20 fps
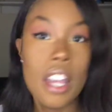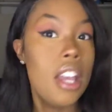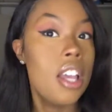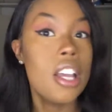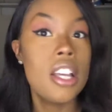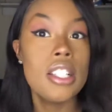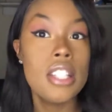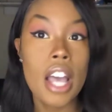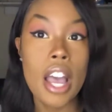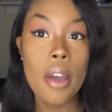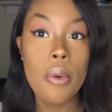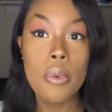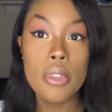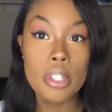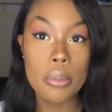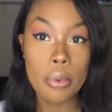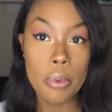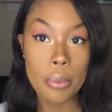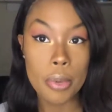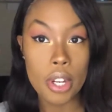Because I
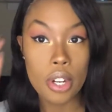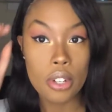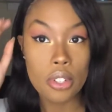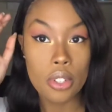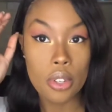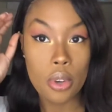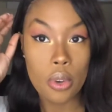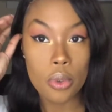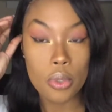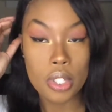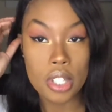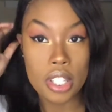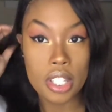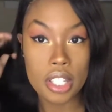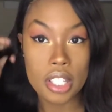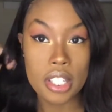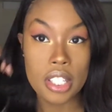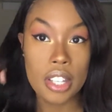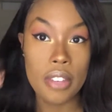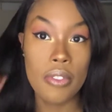wasn't prepared to go to
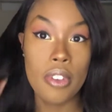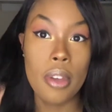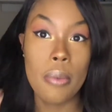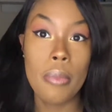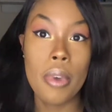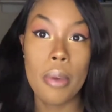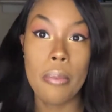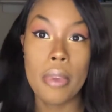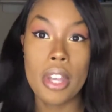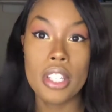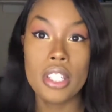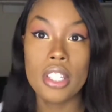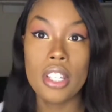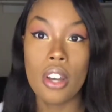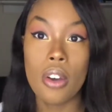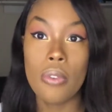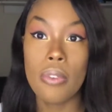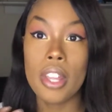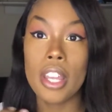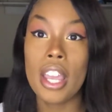this event by
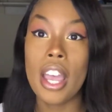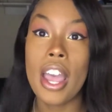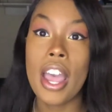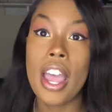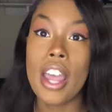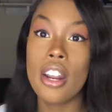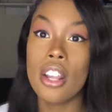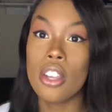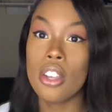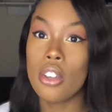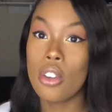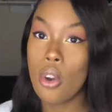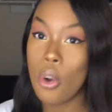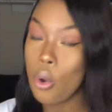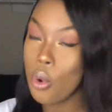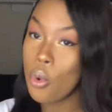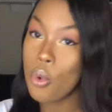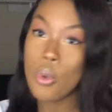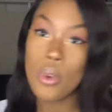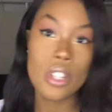myself. Like, I had a
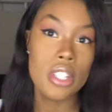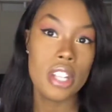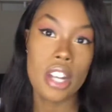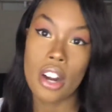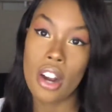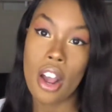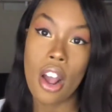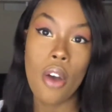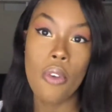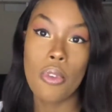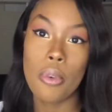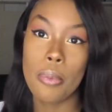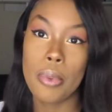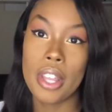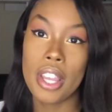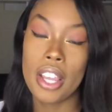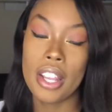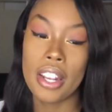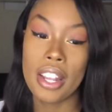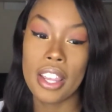whole entire outfit
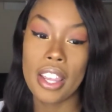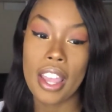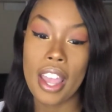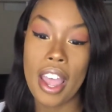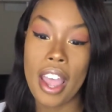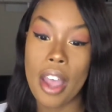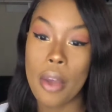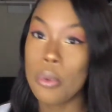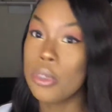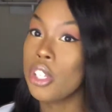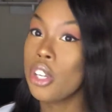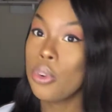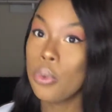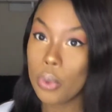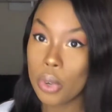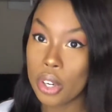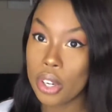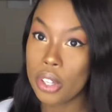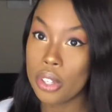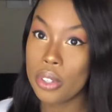plan. Like, I was going to
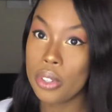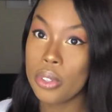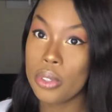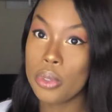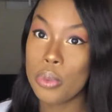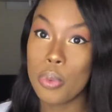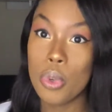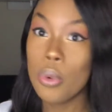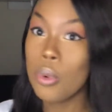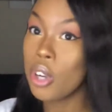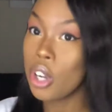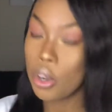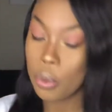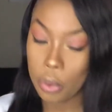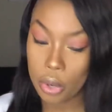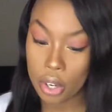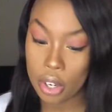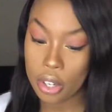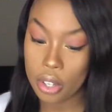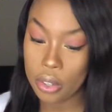wear heels. We were going to
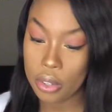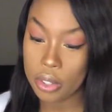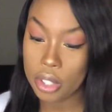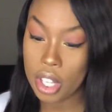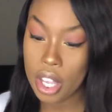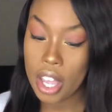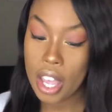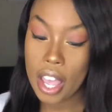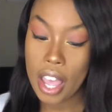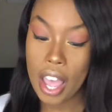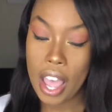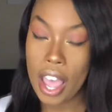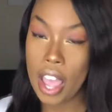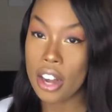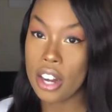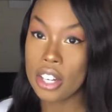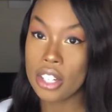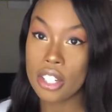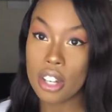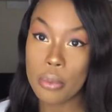wear heels. I had
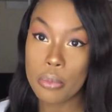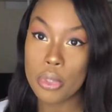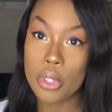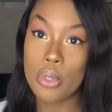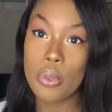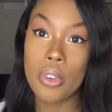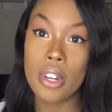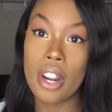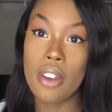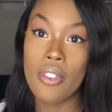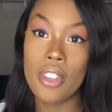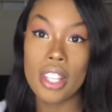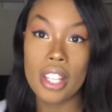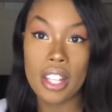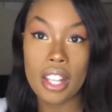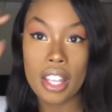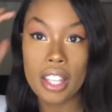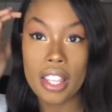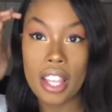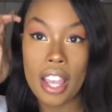a jumpsuit and everything
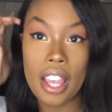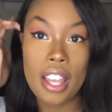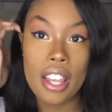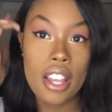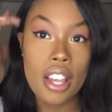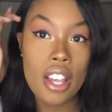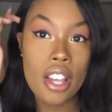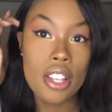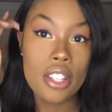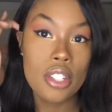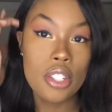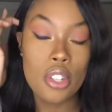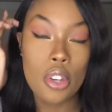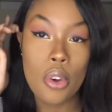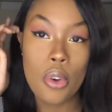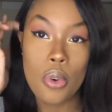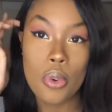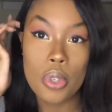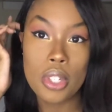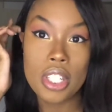like that.
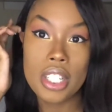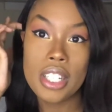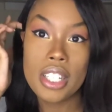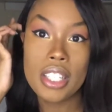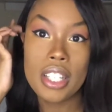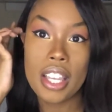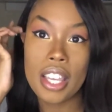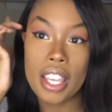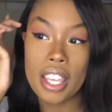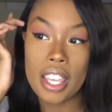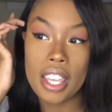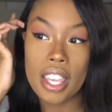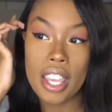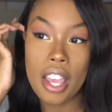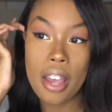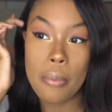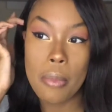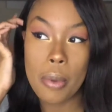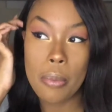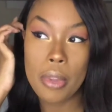So she's like,
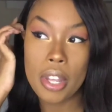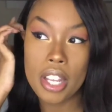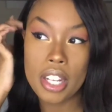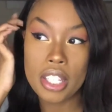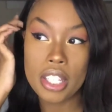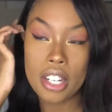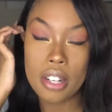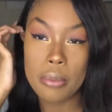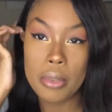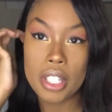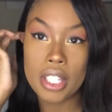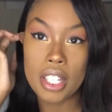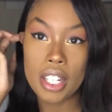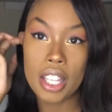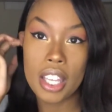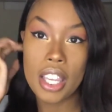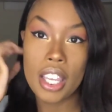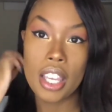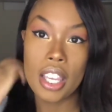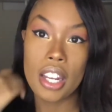yeah, my plane is going to be
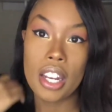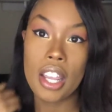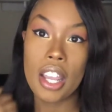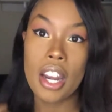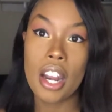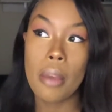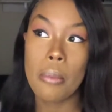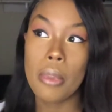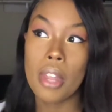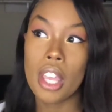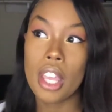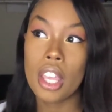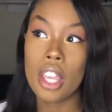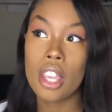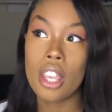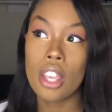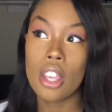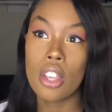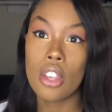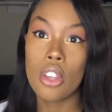delayed. And I'm like,
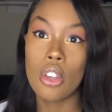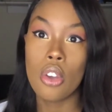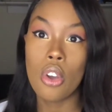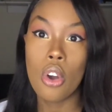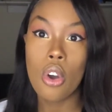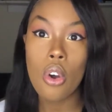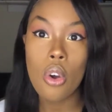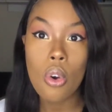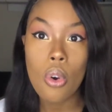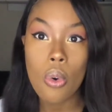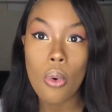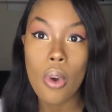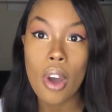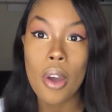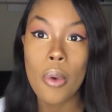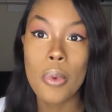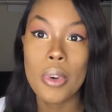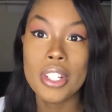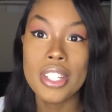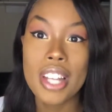yo, I
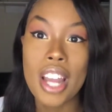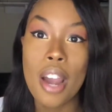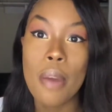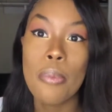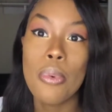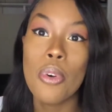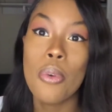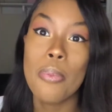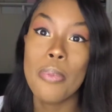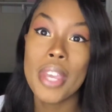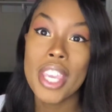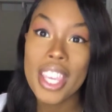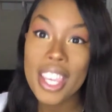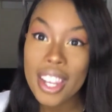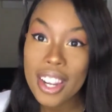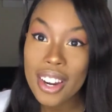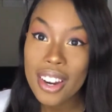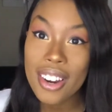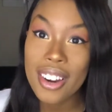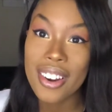was not
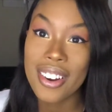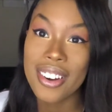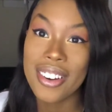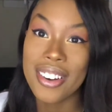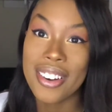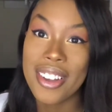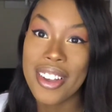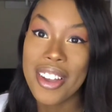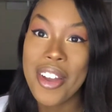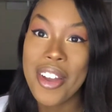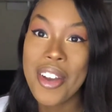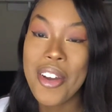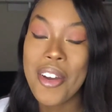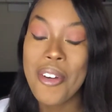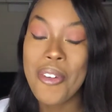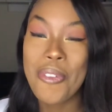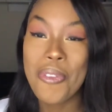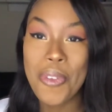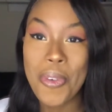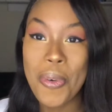prepared
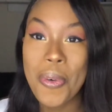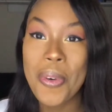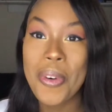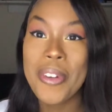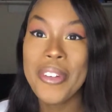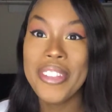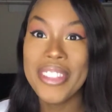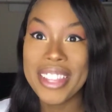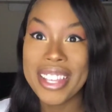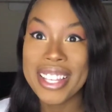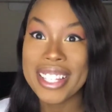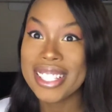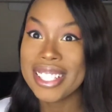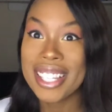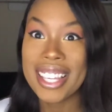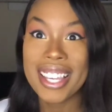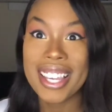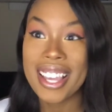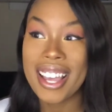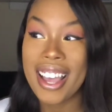for this.
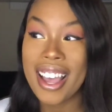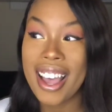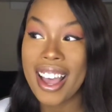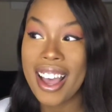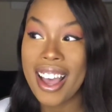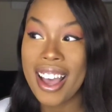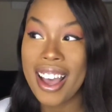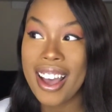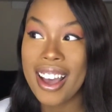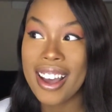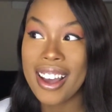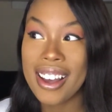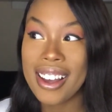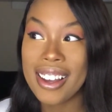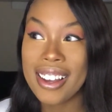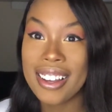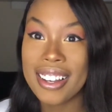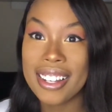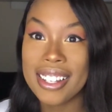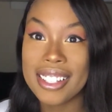Like,
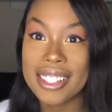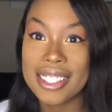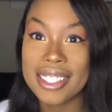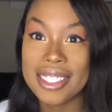uh,